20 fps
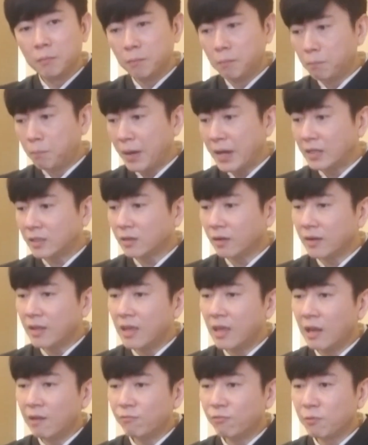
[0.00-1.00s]
based on
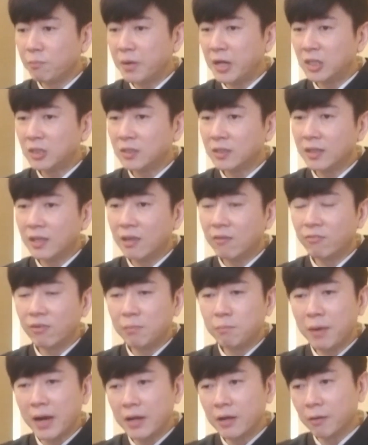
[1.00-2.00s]
information
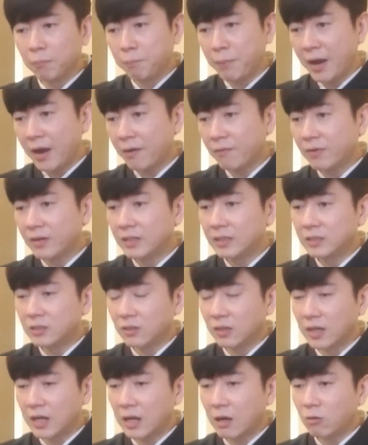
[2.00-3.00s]
given by your parents,
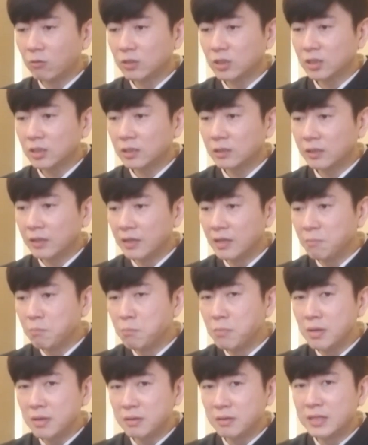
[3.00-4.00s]
your culture,
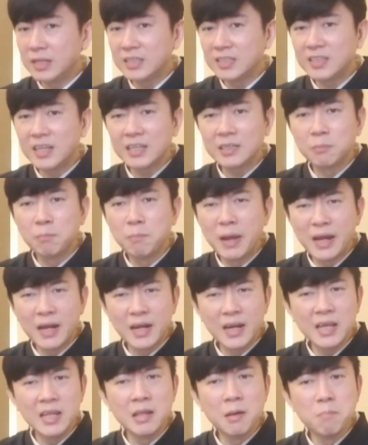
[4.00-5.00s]
these days
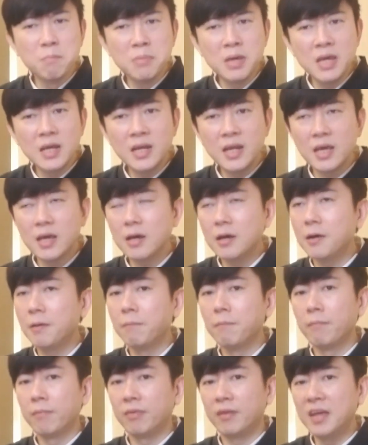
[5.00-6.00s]
mainly the media,
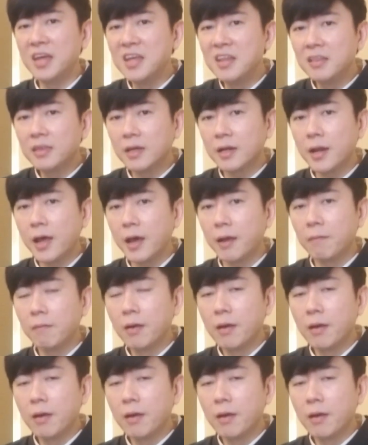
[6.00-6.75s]
the internet.